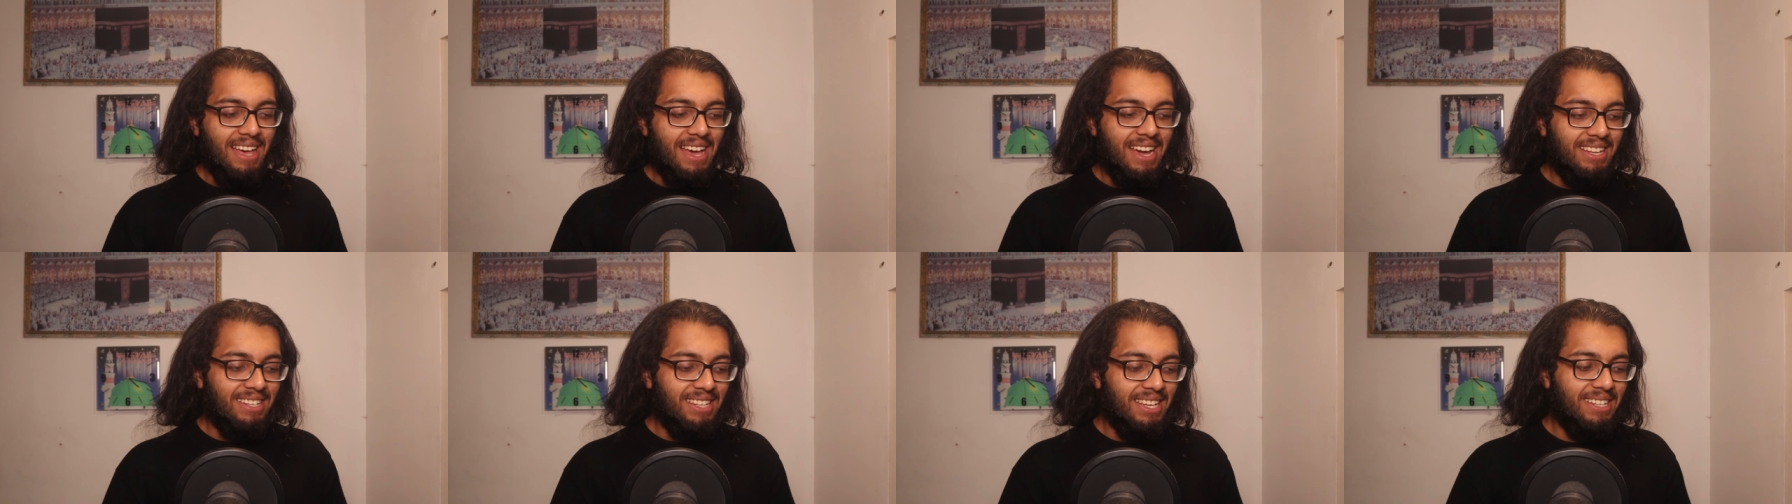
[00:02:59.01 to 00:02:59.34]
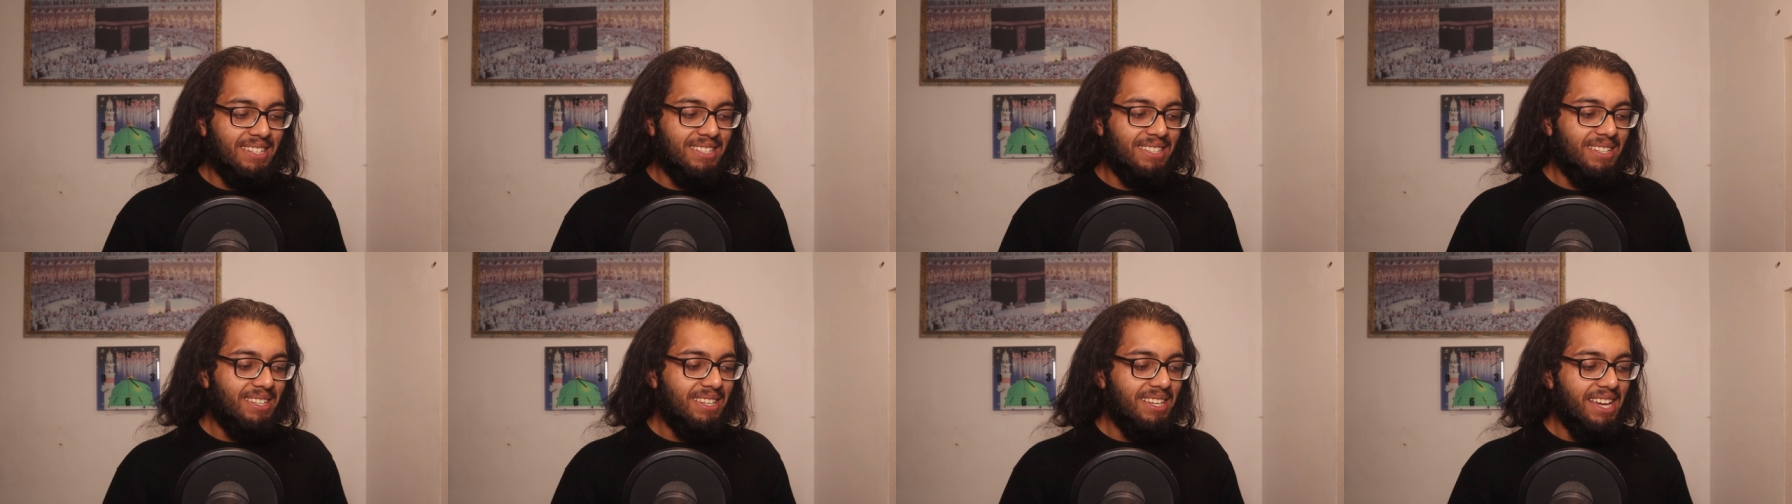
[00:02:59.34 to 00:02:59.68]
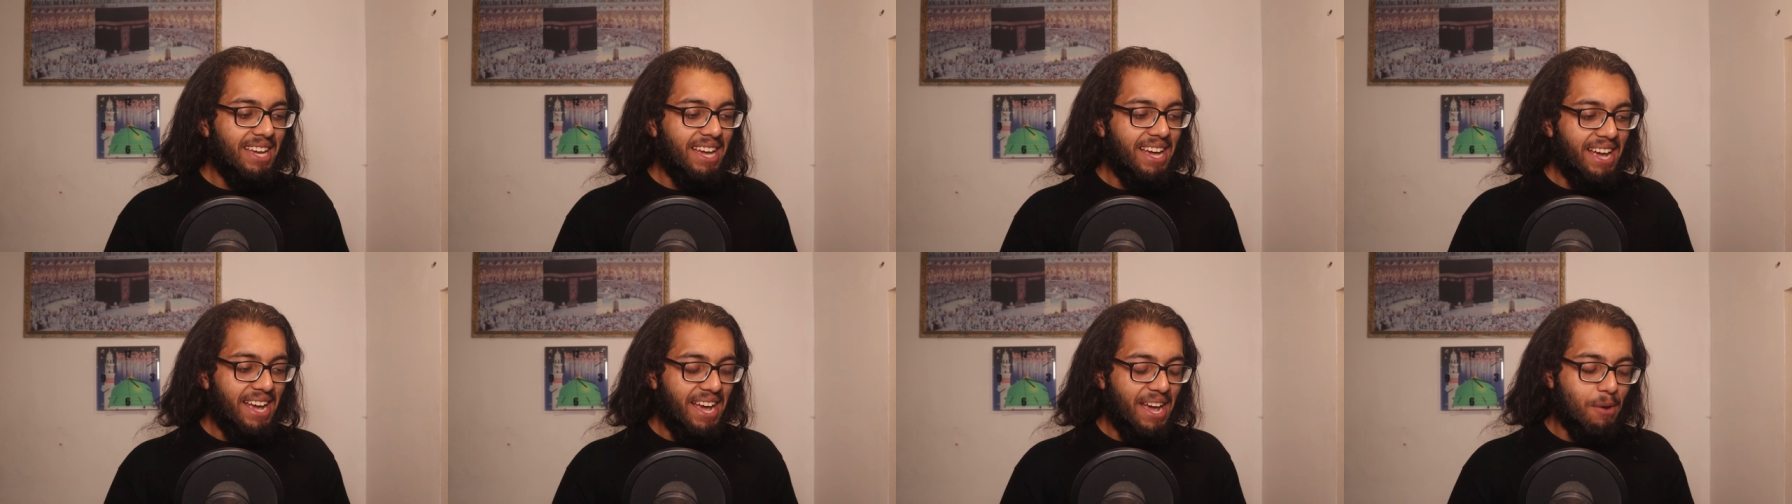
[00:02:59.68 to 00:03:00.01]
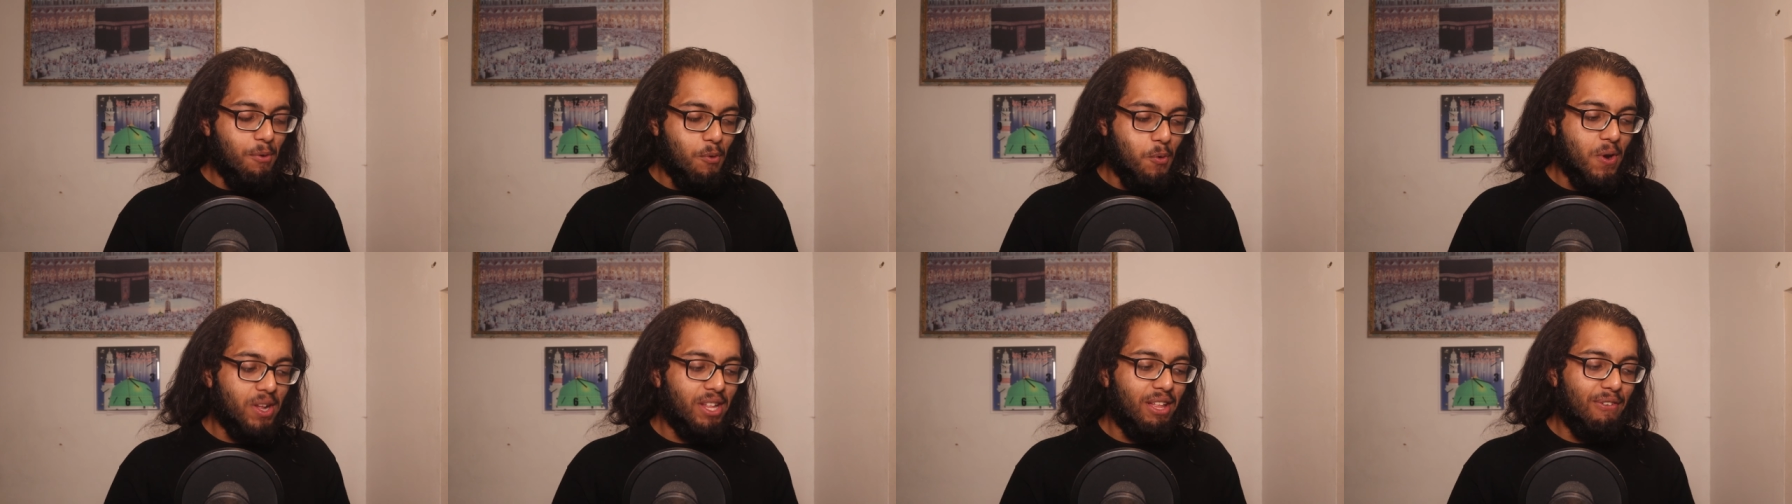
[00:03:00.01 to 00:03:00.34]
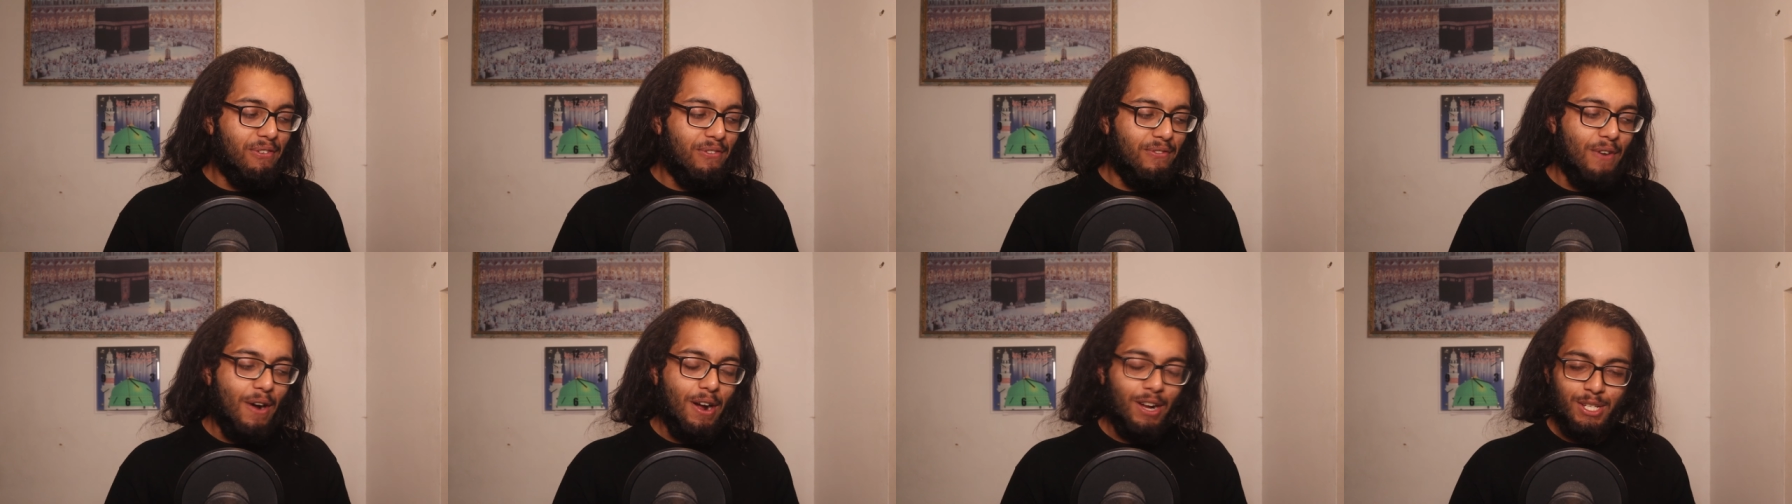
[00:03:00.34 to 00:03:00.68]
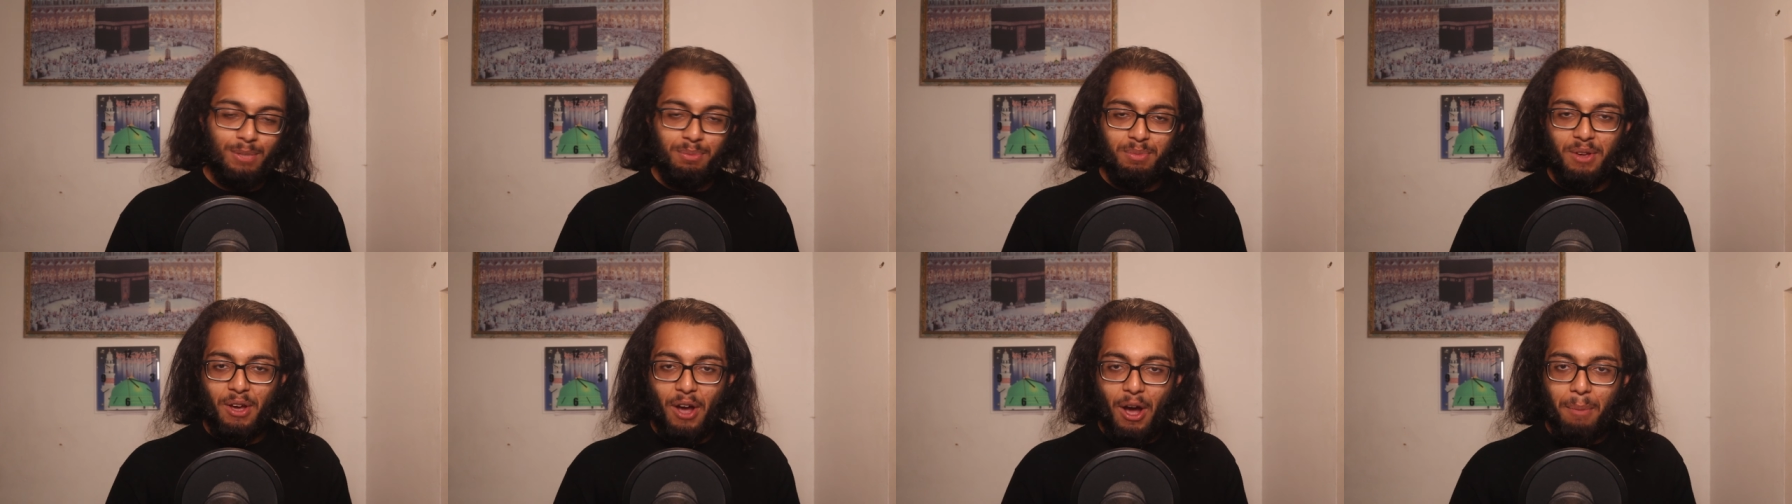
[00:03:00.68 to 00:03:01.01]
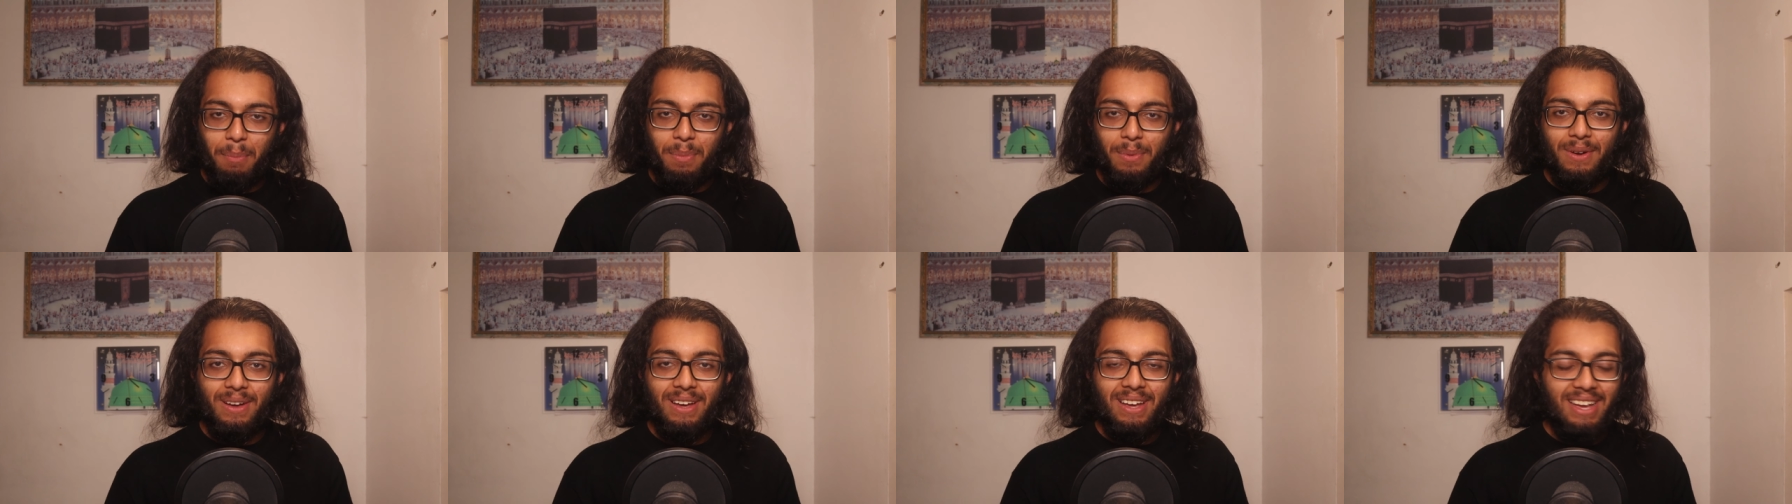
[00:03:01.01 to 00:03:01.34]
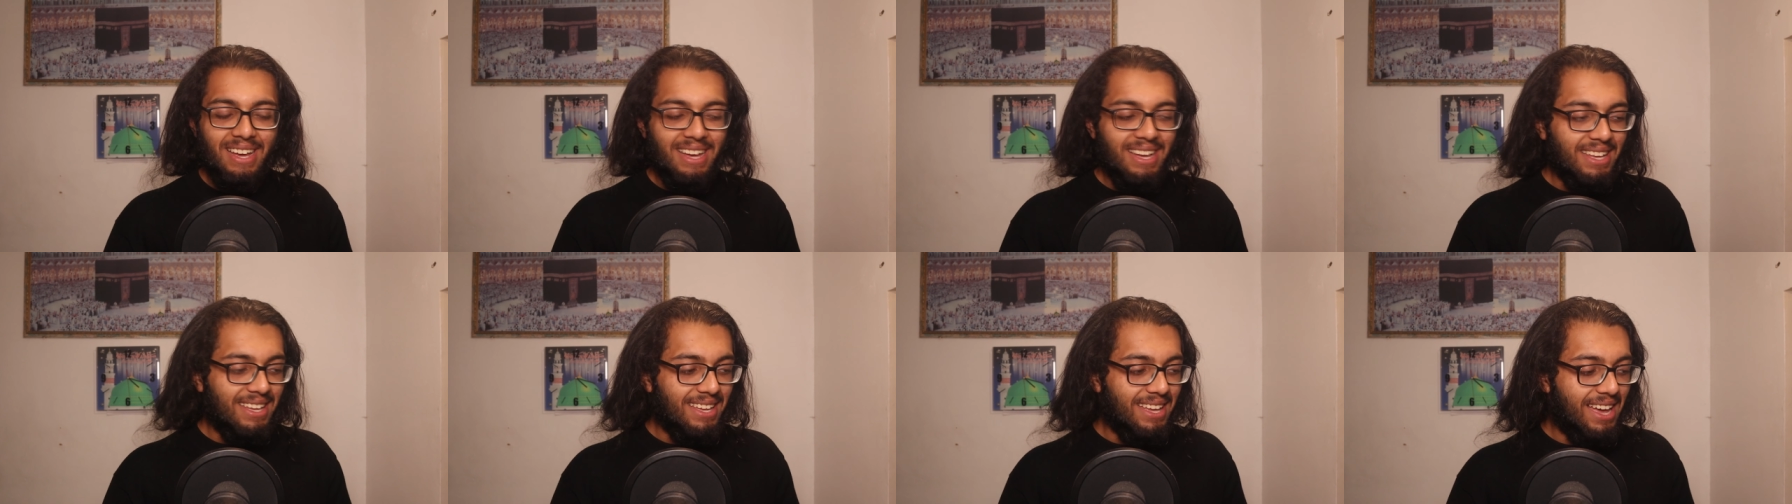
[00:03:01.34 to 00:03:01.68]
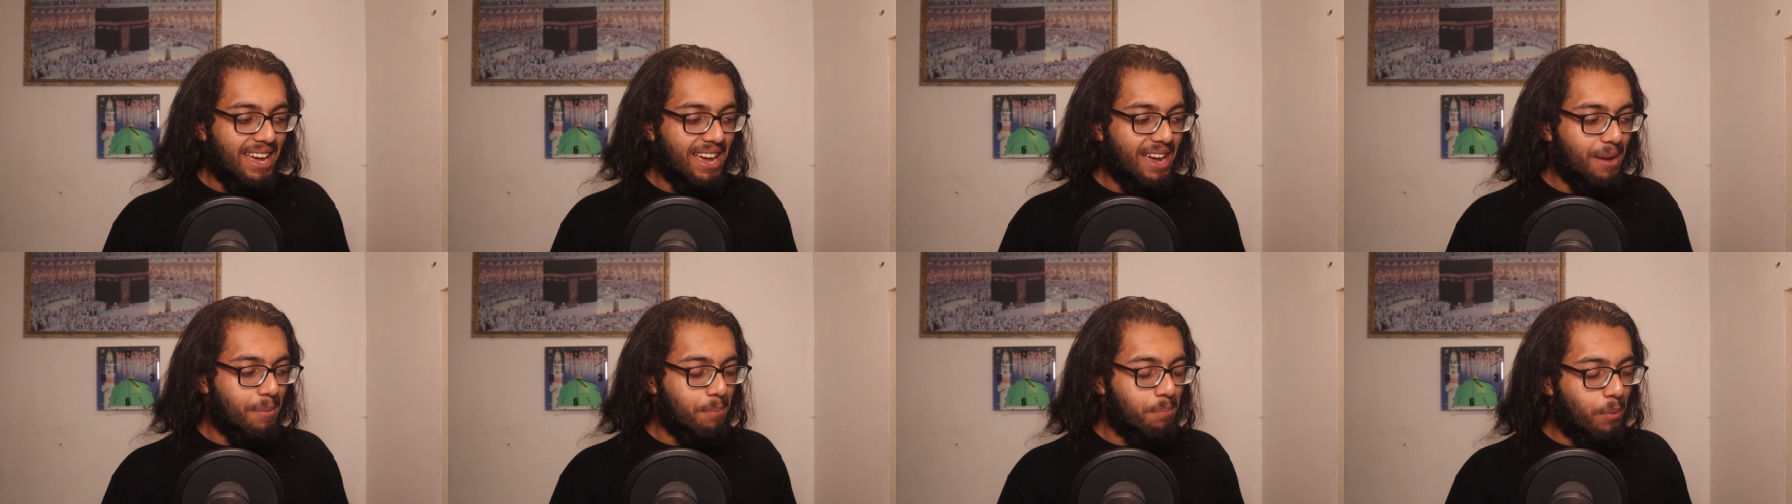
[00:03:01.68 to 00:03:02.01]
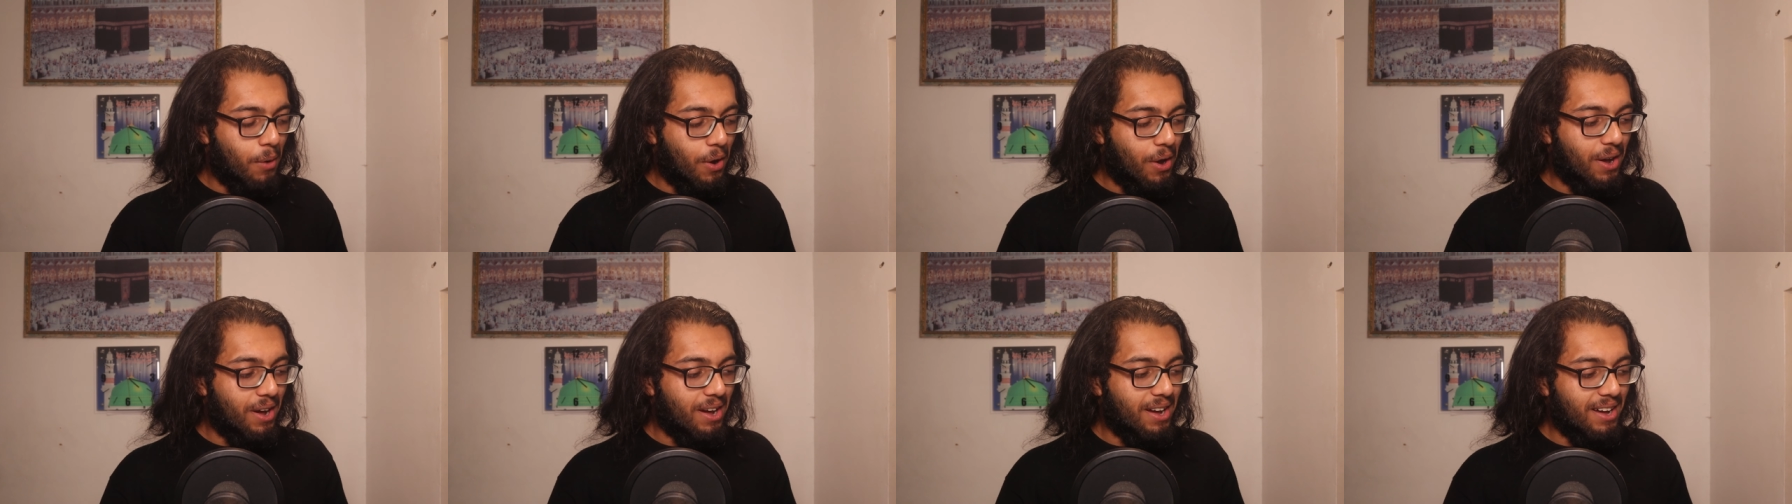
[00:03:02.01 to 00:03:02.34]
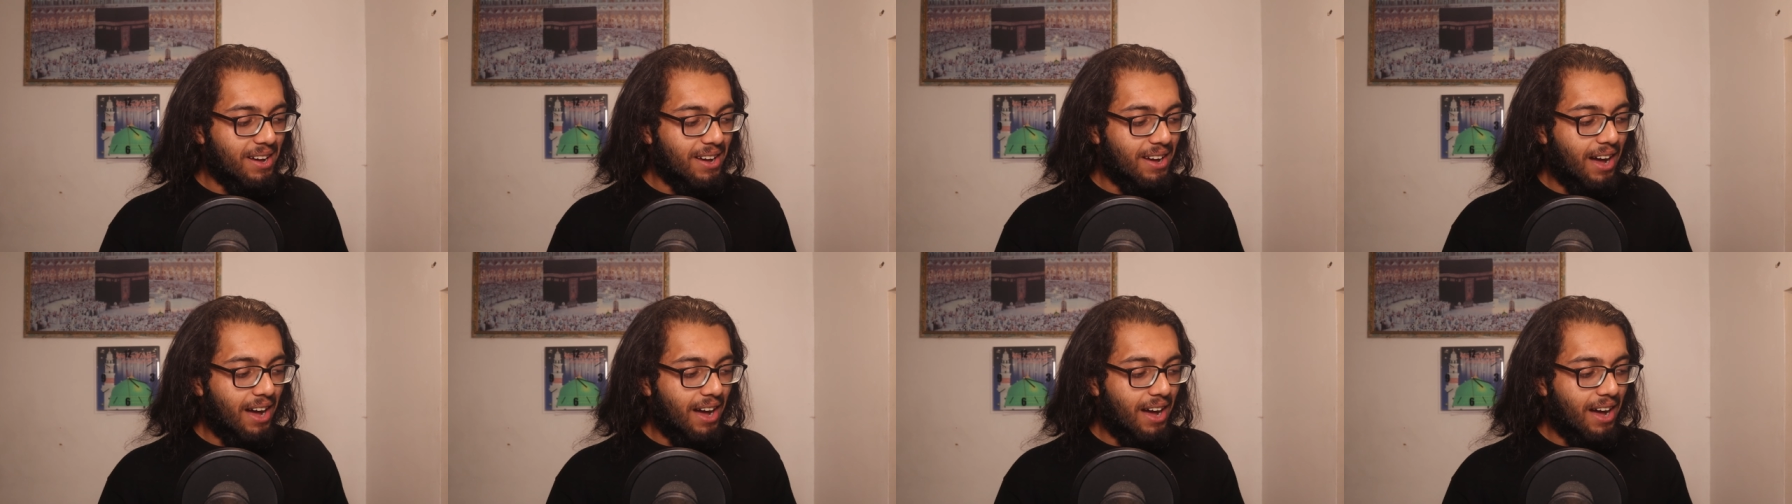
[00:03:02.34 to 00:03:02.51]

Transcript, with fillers: and then it really fucks me up. But